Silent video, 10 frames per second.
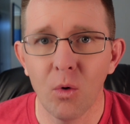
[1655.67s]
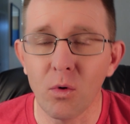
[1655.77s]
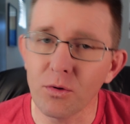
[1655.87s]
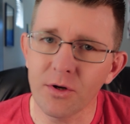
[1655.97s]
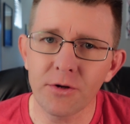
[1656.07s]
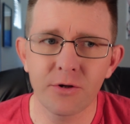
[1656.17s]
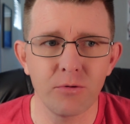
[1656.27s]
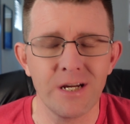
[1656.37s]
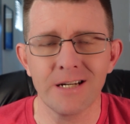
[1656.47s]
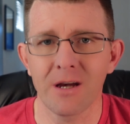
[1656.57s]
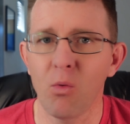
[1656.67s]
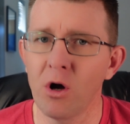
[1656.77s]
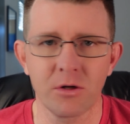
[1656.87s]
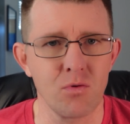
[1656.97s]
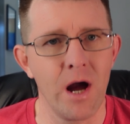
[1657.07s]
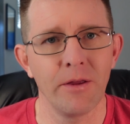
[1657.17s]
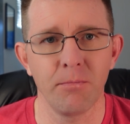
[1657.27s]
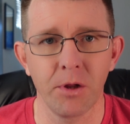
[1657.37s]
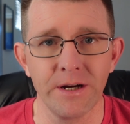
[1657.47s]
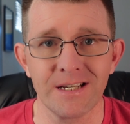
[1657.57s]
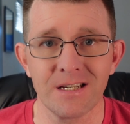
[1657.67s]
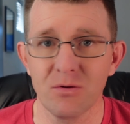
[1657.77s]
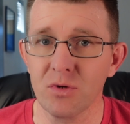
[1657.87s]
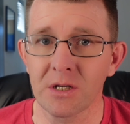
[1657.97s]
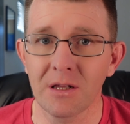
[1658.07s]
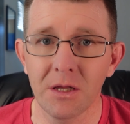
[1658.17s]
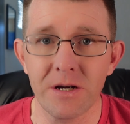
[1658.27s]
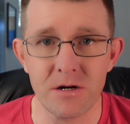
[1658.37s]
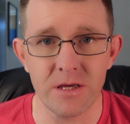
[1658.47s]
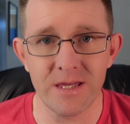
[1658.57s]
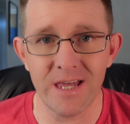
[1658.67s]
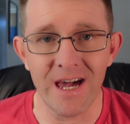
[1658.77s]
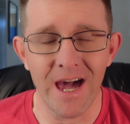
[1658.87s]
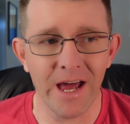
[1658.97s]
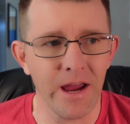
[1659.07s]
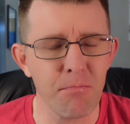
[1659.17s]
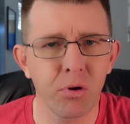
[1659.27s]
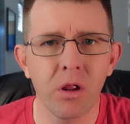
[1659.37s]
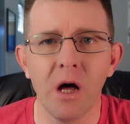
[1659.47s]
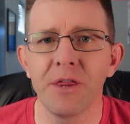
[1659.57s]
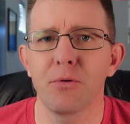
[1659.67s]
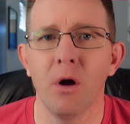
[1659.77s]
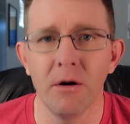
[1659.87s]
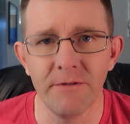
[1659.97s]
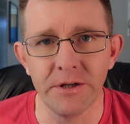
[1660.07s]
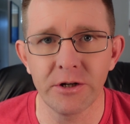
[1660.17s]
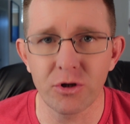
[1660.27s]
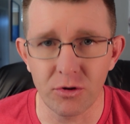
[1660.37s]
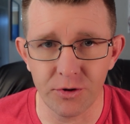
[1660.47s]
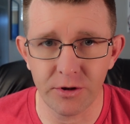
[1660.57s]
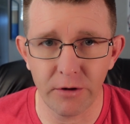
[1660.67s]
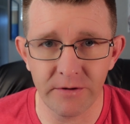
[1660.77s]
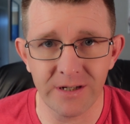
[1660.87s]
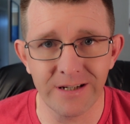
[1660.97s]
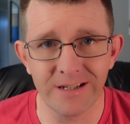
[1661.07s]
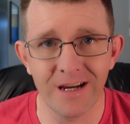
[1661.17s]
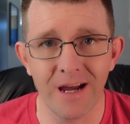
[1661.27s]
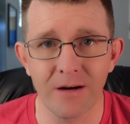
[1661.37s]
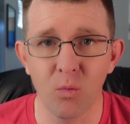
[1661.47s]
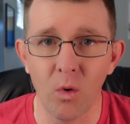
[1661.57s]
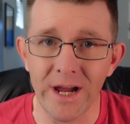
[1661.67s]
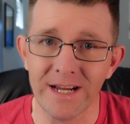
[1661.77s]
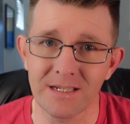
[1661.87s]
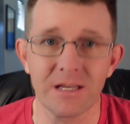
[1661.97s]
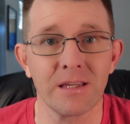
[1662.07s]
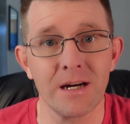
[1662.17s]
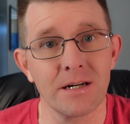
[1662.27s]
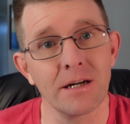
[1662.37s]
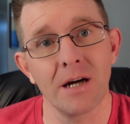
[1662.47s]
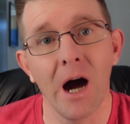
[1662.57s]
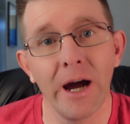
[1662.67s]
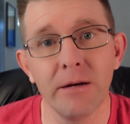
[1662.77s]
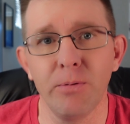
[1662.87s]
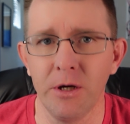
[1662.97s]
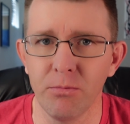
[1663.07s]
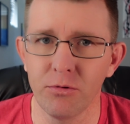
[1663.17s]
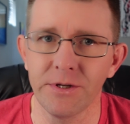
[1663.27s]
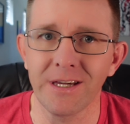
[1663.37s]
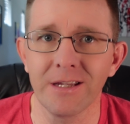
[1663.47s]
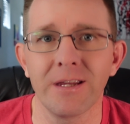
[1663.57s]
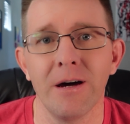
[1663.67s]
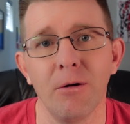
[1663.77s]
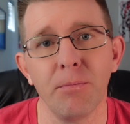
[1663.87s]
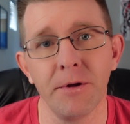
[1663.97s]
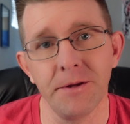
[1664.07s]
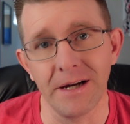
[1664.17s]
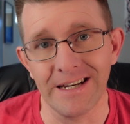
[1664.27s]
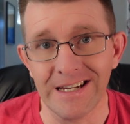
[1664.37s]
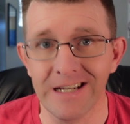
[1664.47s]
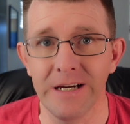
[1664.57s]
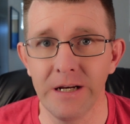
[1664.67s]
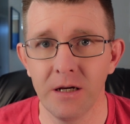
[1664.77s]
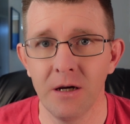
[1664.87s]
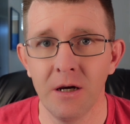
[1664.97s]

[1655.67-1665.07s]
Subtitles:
What was also neat as I walked around the place is it was clear that they had a plethora of additional services and ways that they can guide people to get the help that they needed